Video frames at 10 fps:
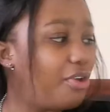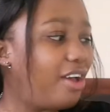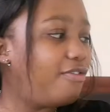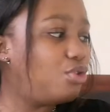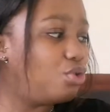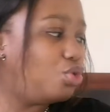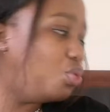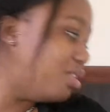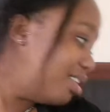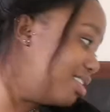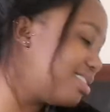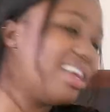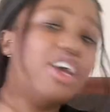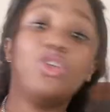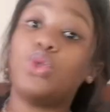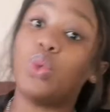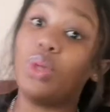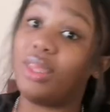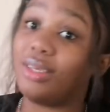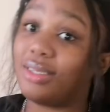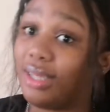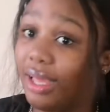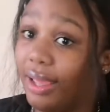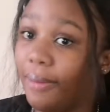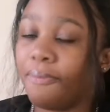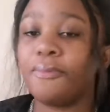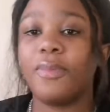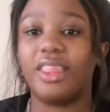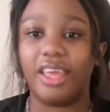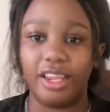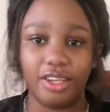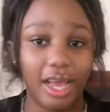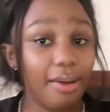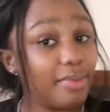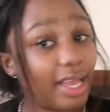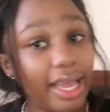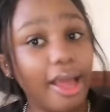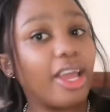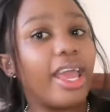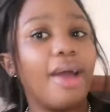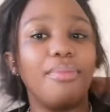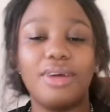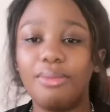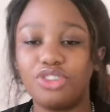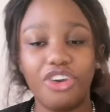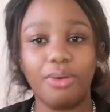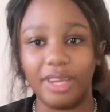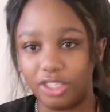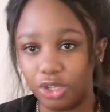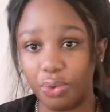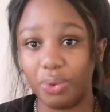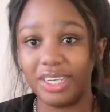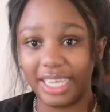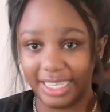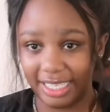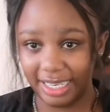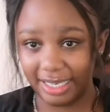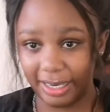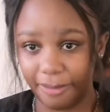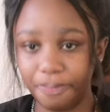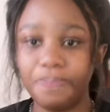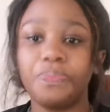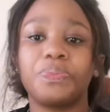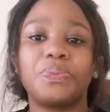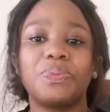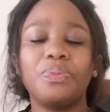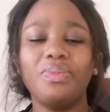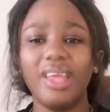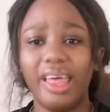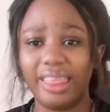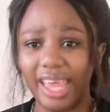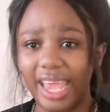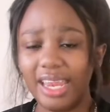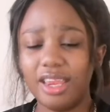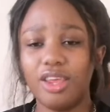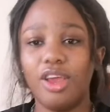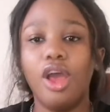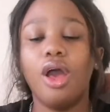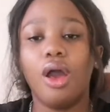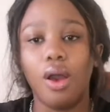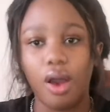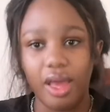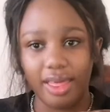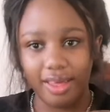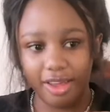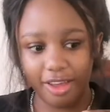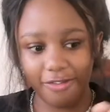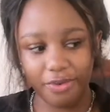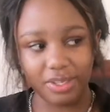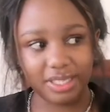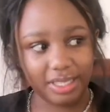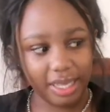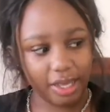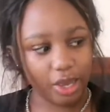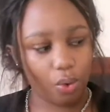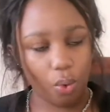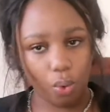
you have to do this, then I'm like, okay, I'm sharing my story, what I did, and then if you see